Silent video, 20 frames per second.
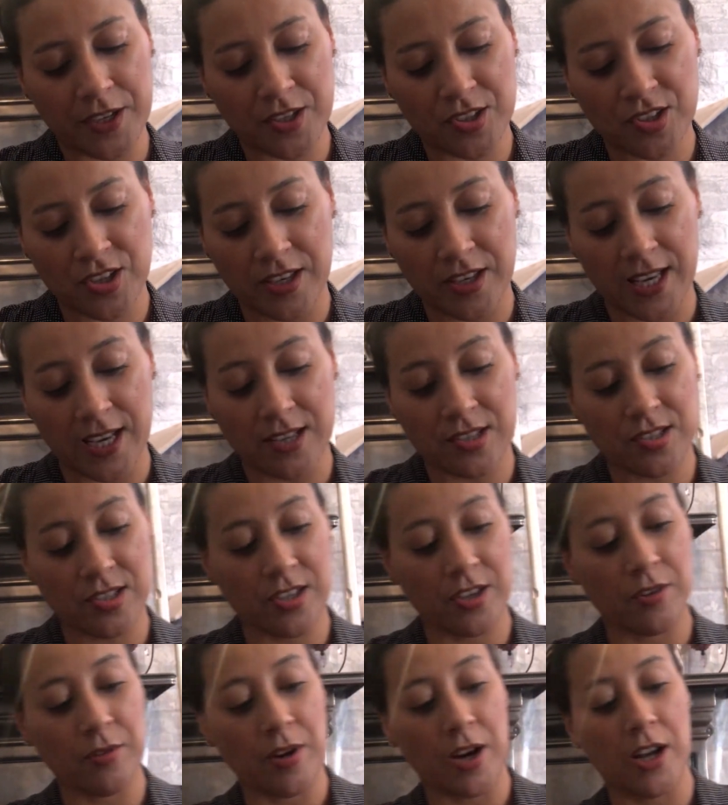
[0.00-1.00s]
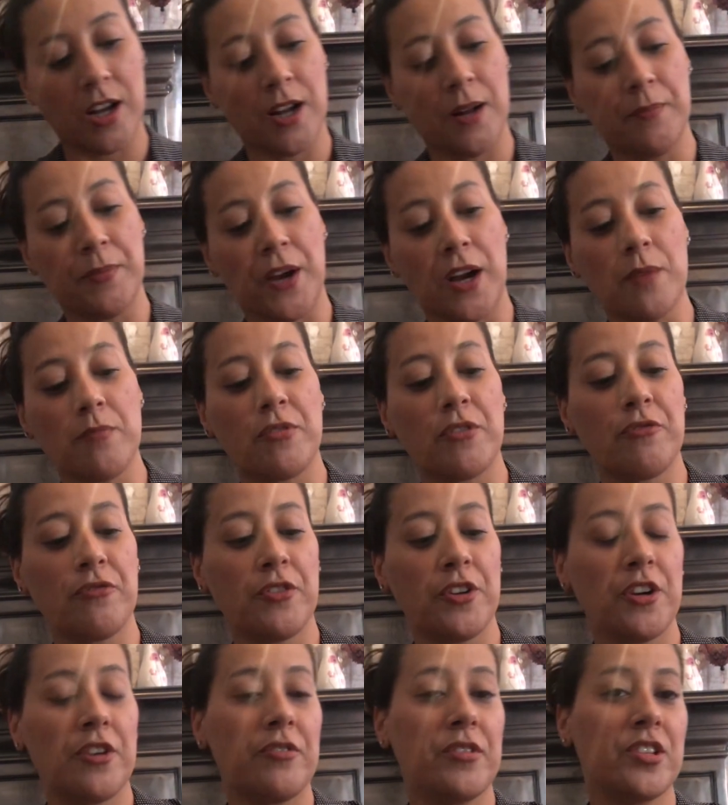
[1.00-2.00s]
So yes, so I
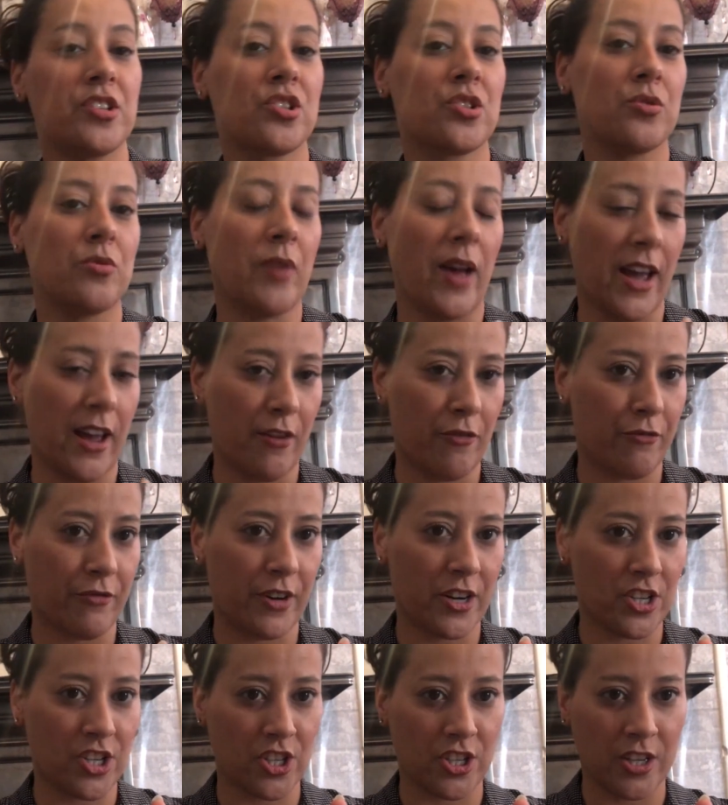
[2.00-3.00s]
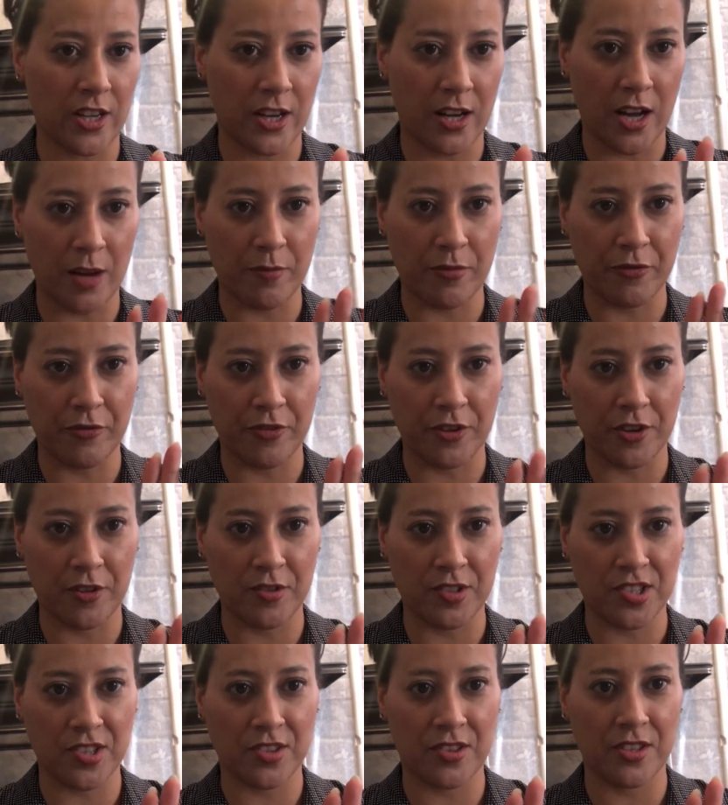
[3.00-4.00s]
prefer it to air freshener. I prefer
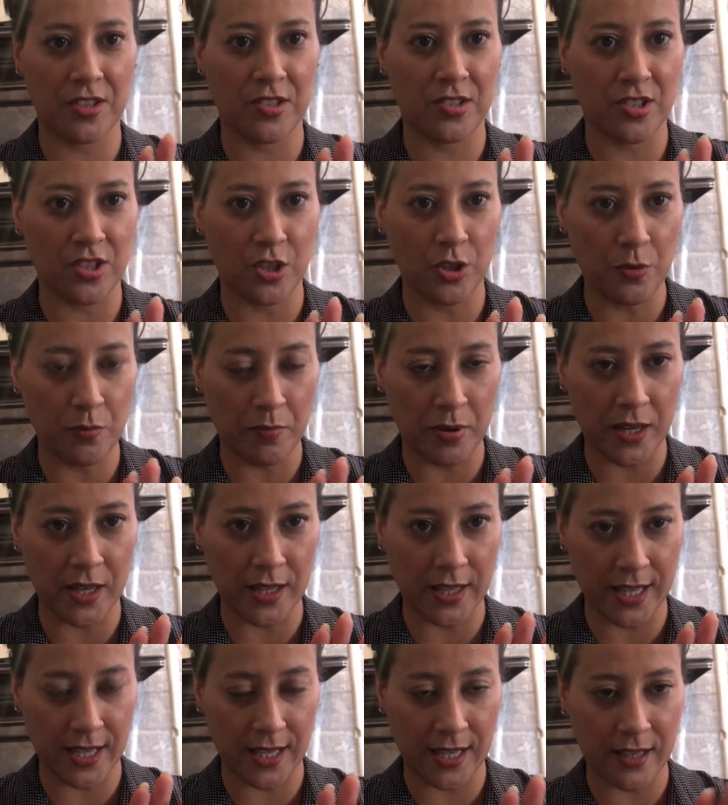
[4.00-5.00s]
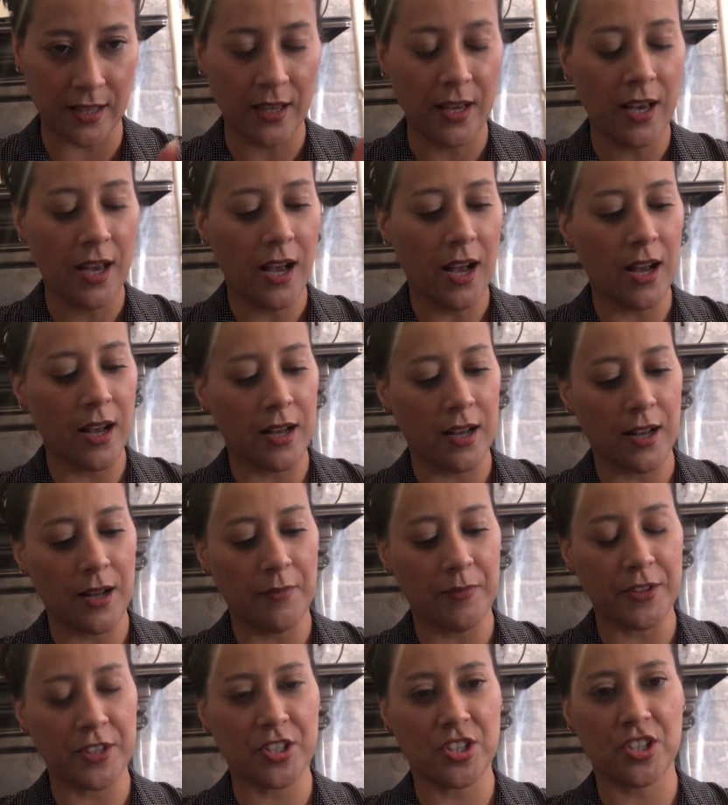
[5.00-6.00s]
it to things that you plug in.
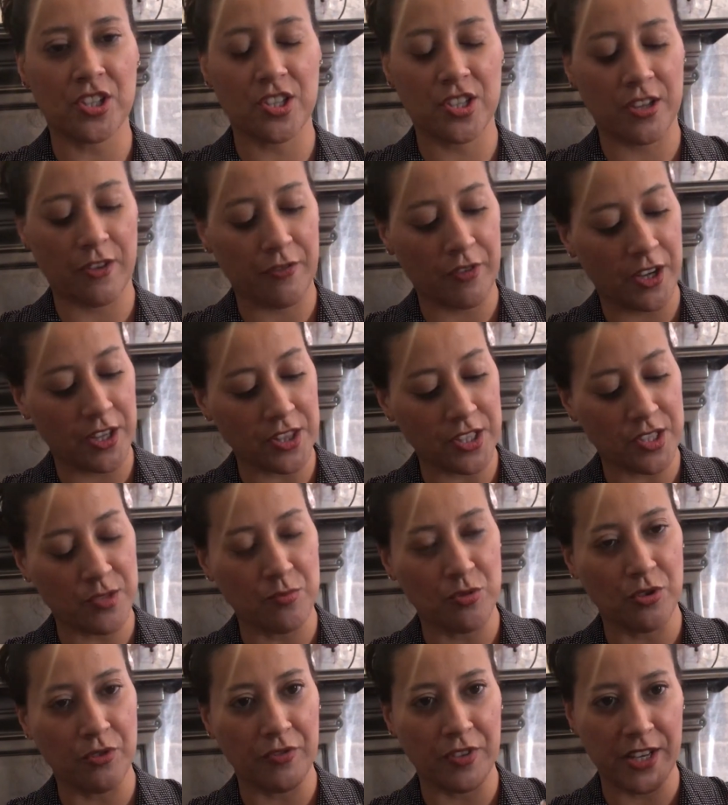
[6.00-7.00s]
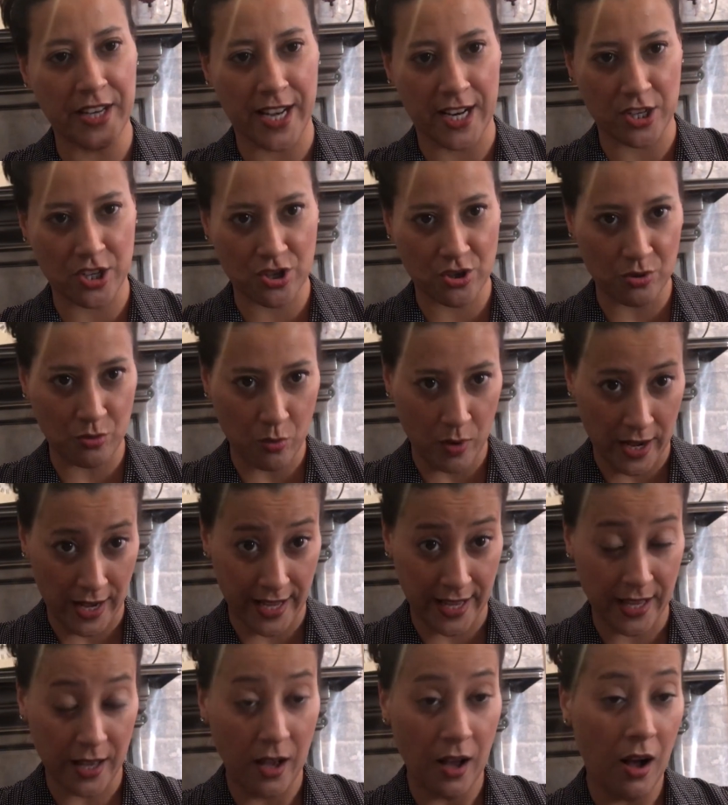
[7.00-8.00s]
It's just, I find this more of a natural
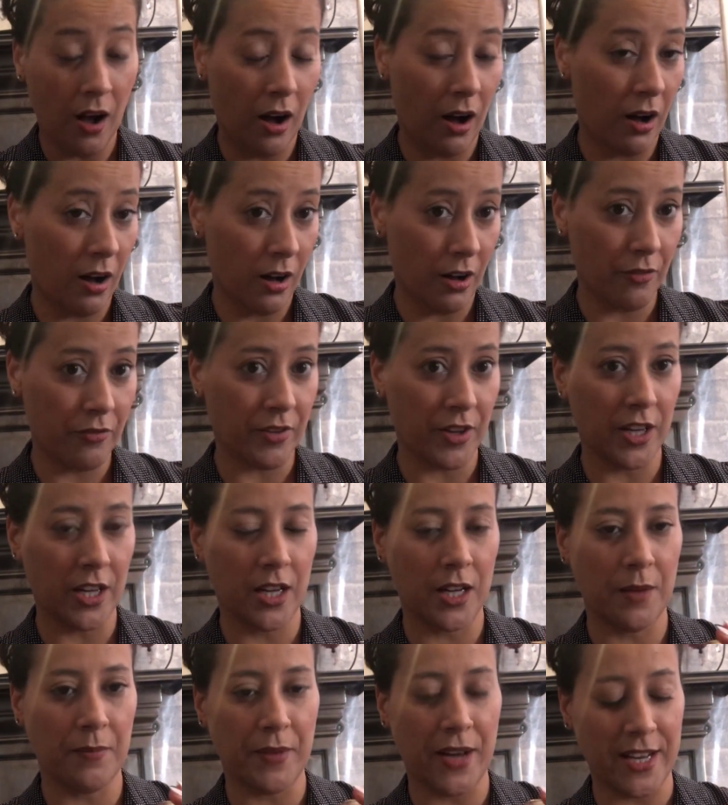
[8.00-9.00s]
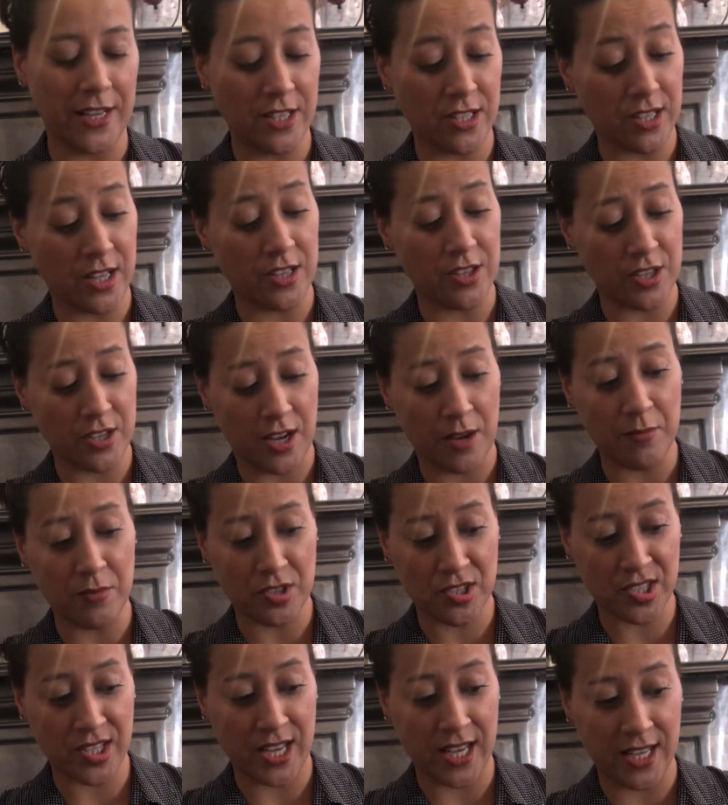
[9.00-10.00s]
way of, and I
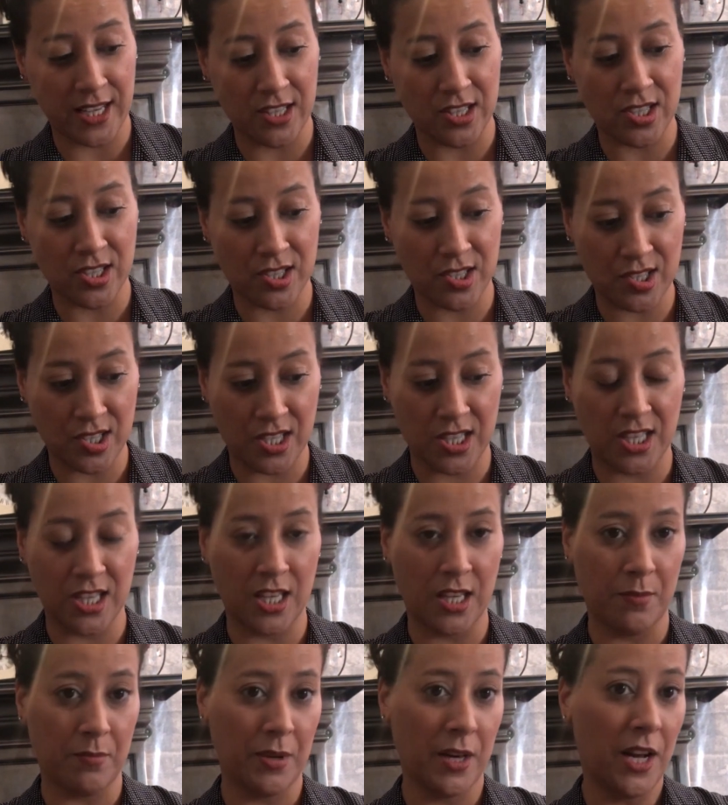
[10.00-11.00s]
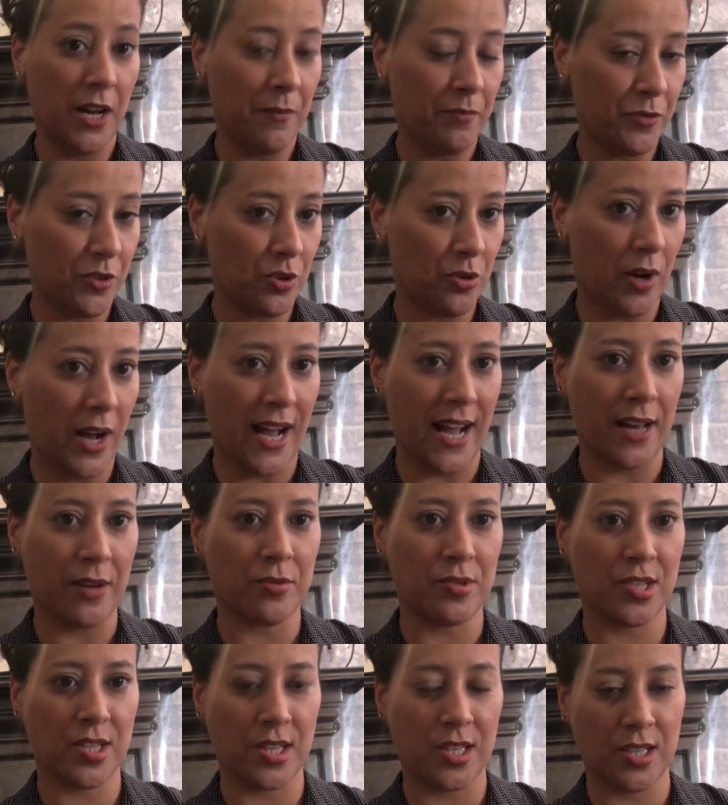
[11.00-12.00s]
must say, it does keep your
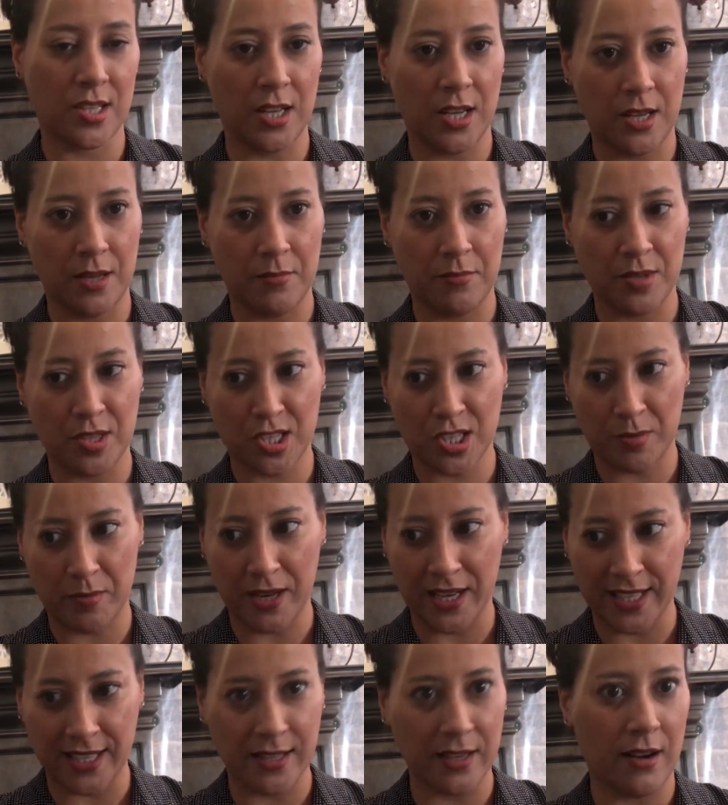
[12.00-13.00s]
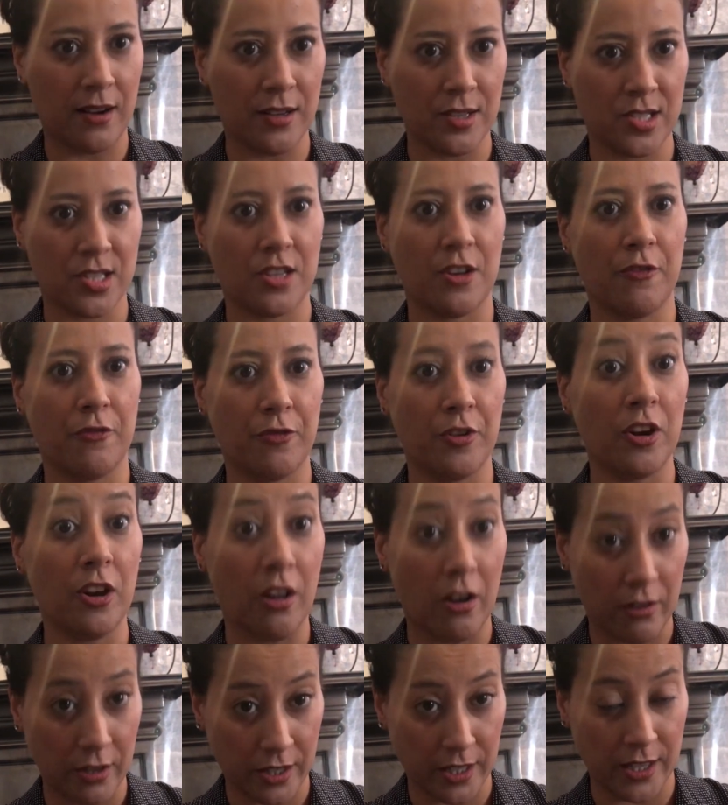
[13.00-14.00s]
house smelling nice for
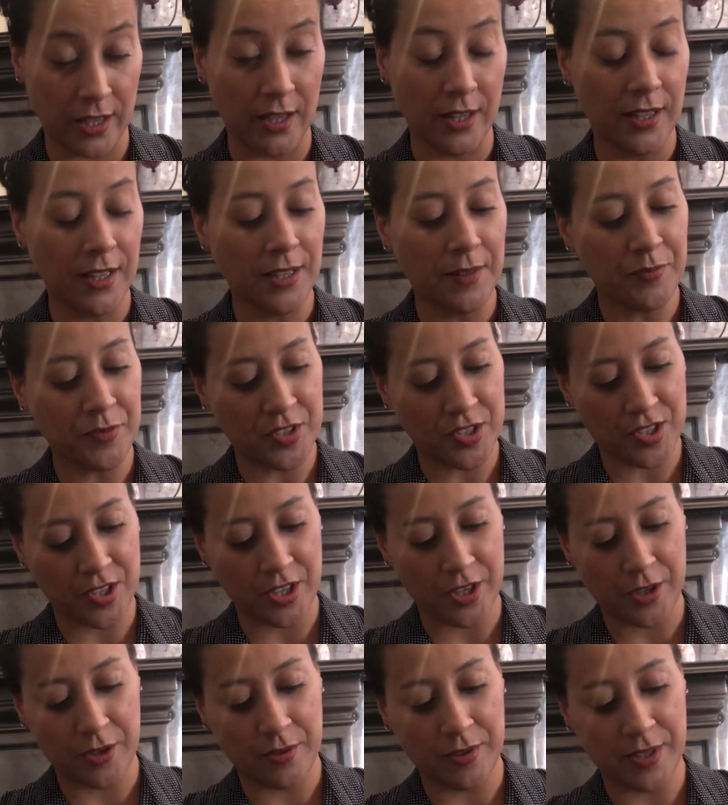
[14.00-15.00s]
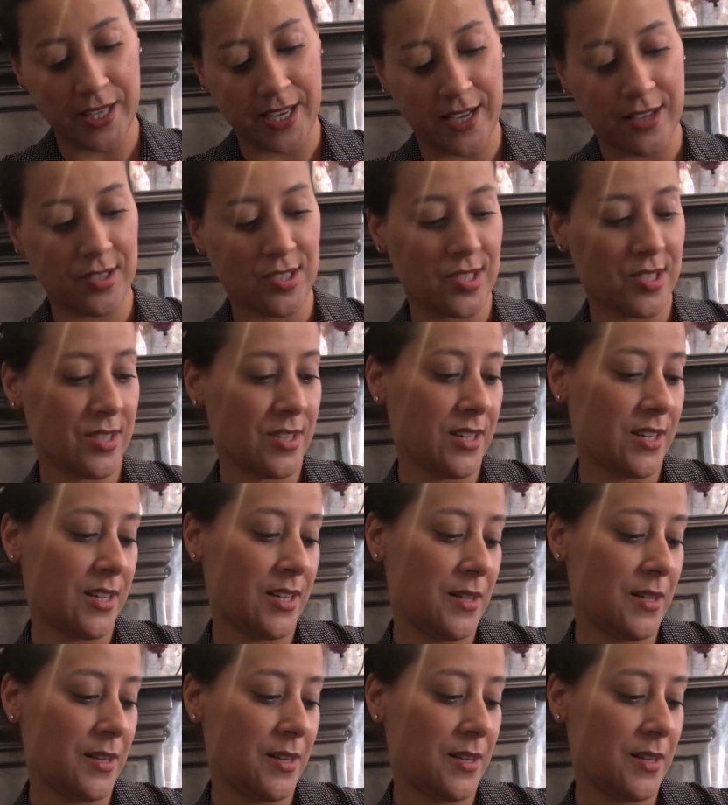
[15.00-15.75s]
longer. So yes,